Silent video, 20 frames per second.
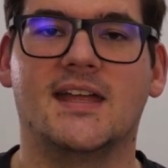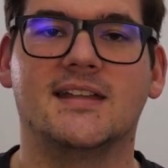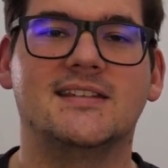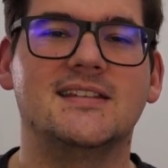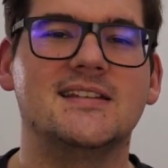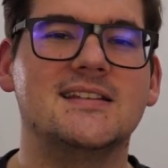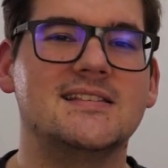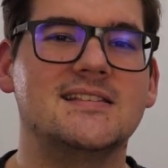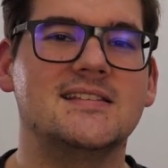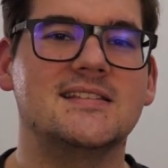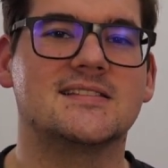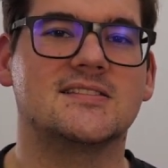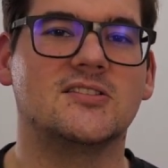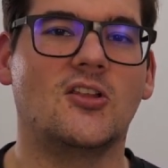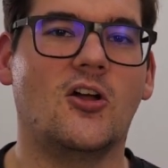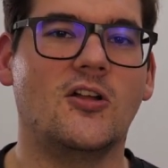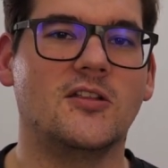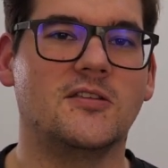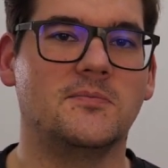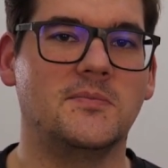This does
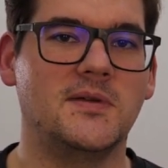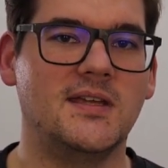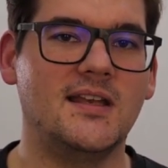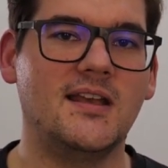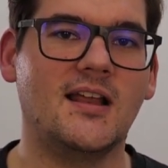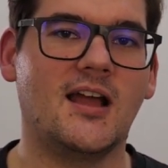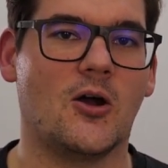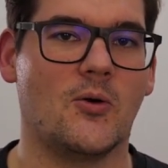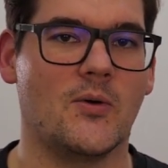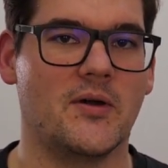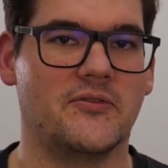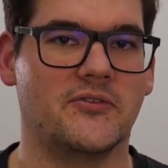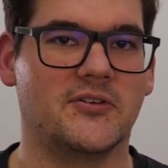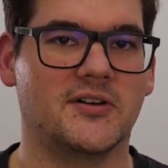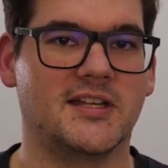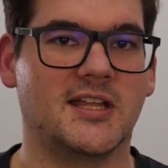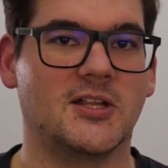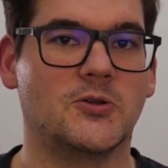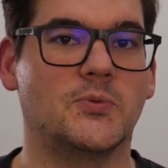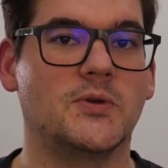not mean,
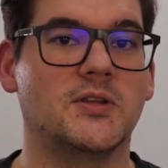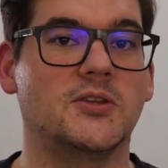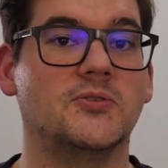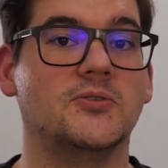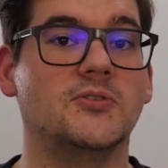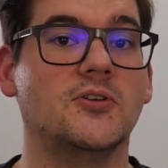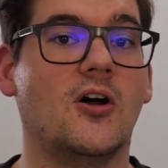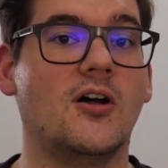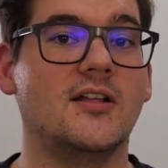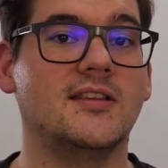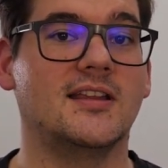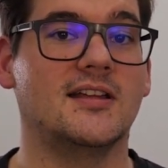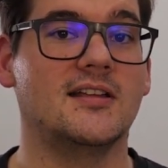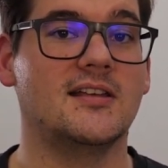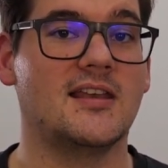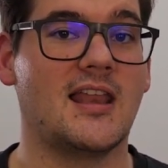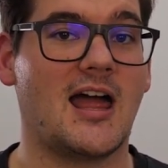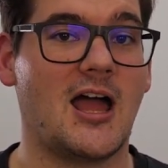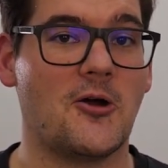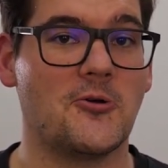however, that we do not
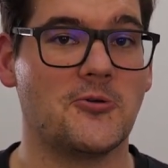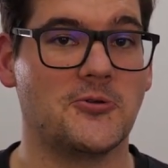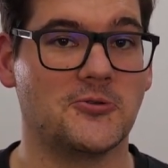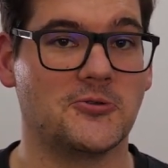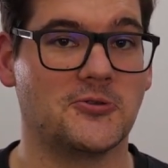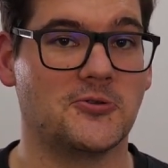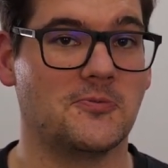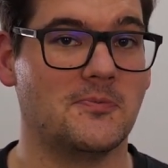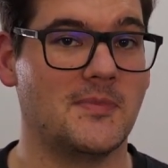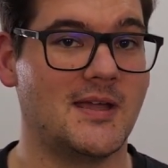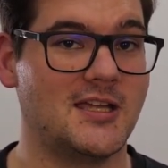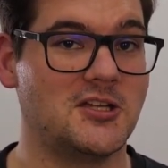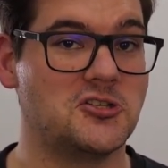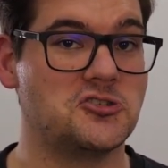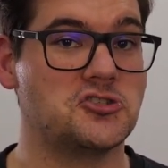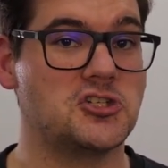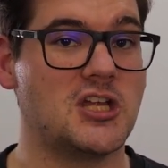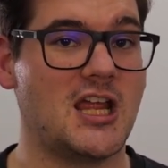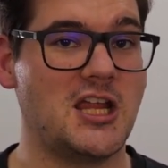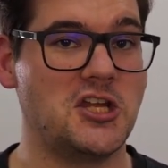allow you to
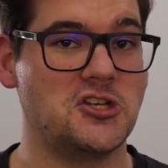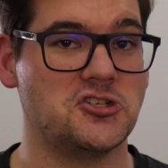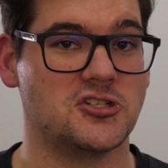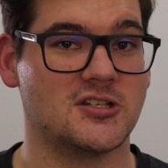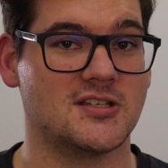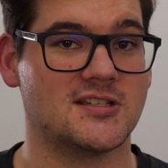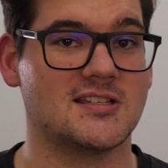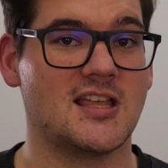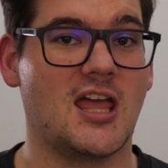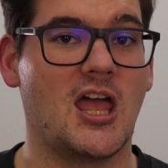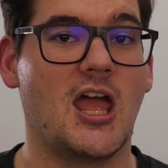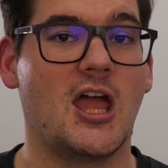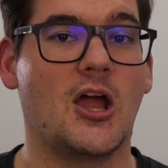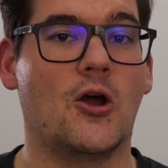make changes